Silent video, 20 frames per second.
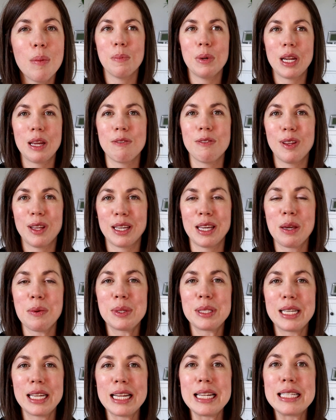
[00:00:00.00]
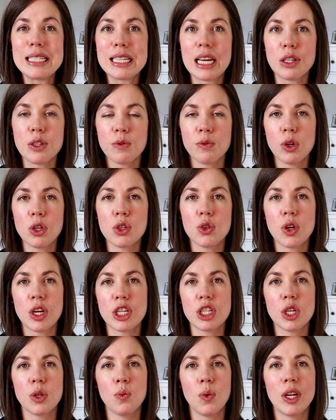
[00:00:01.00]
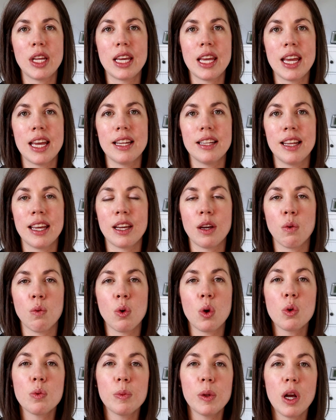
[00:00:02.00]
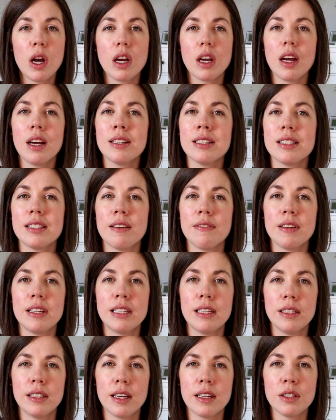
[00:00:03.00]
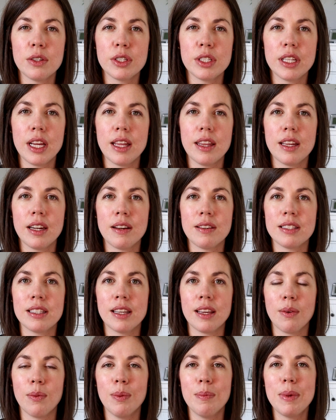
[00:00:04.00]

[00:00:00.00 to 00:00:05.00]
but I felt like he was getting such frustration when he hit like a roadblock on stuff he didn't understand that I was thinking,